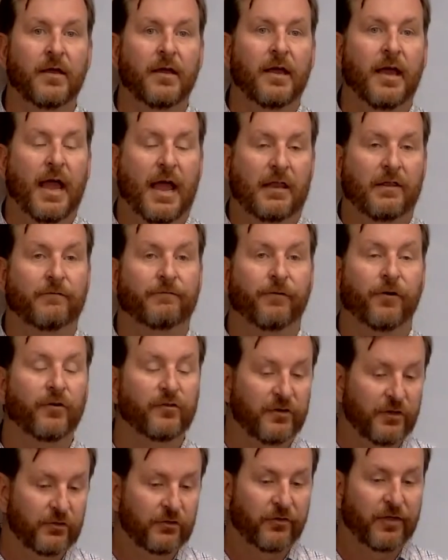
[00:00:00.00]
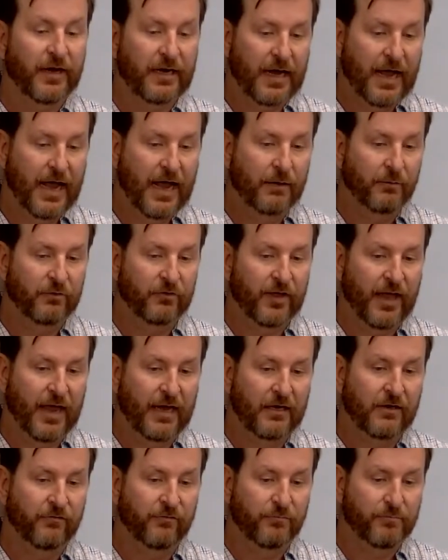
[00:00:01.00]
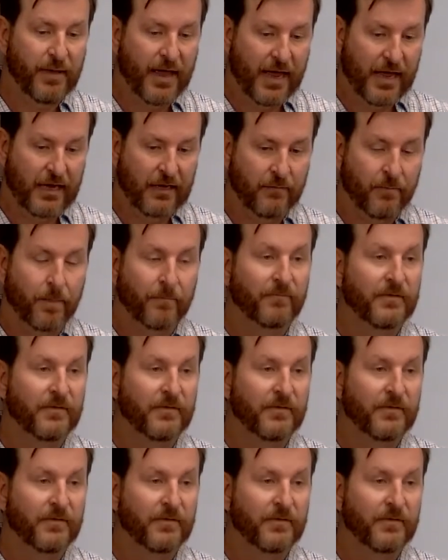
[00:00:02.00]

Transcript: And the first seizure that he had was the end of May.